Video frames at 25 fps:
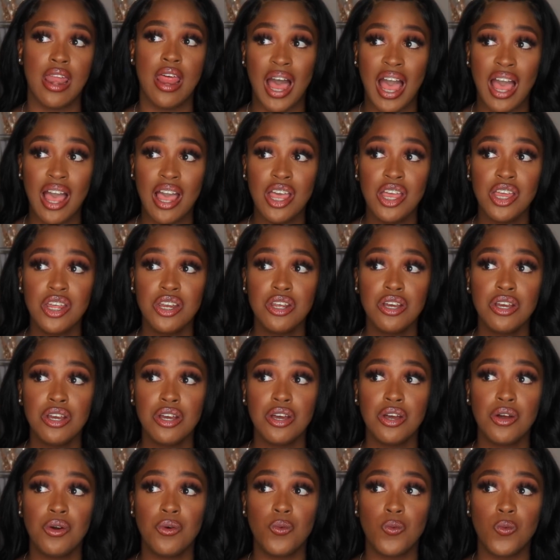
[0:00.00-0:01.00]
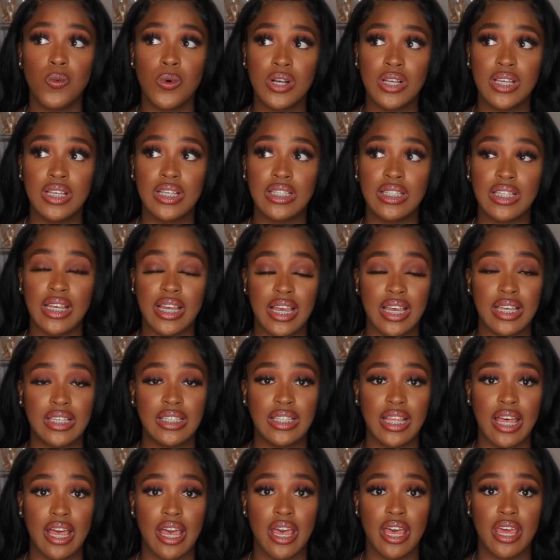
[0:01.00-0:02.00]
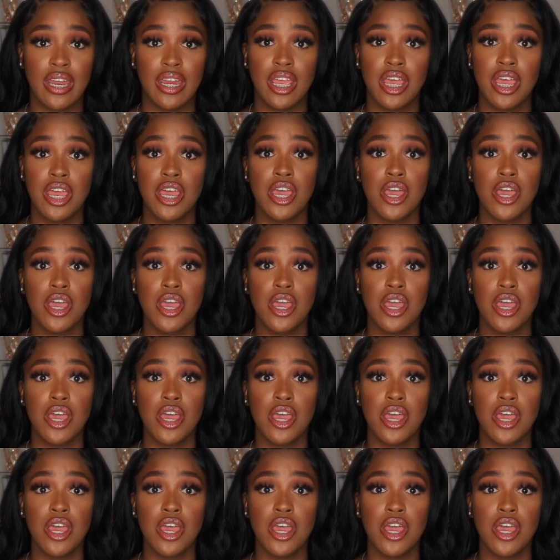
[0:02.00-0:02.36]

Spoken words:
Mine was, like I said,